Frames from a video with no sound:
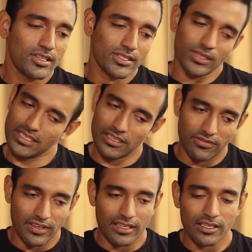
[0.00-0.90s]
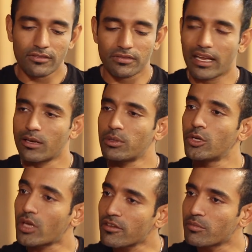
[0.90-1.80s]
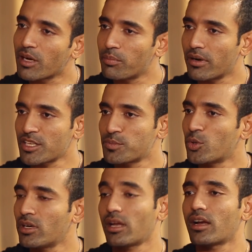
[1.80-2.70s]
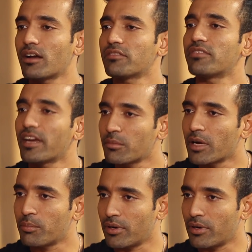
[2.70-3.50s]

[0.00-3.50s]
So I said, fair enough. And we're looking for my passport and I can't find my